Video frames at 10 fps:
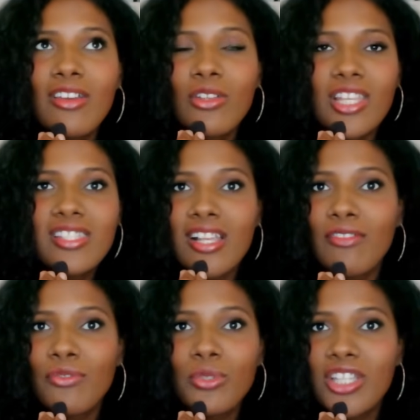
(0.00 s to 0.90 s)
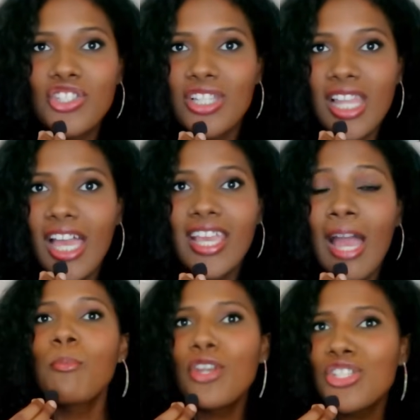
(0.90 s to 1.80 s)
that sell food that she likes, I'm
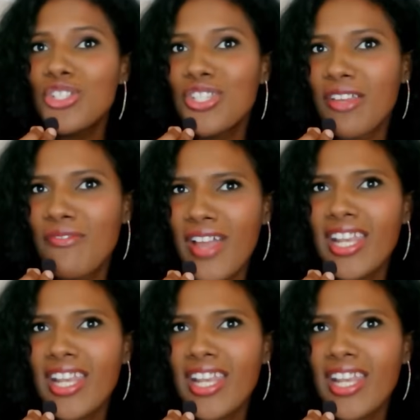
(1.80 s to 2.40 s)
pretty sure she can find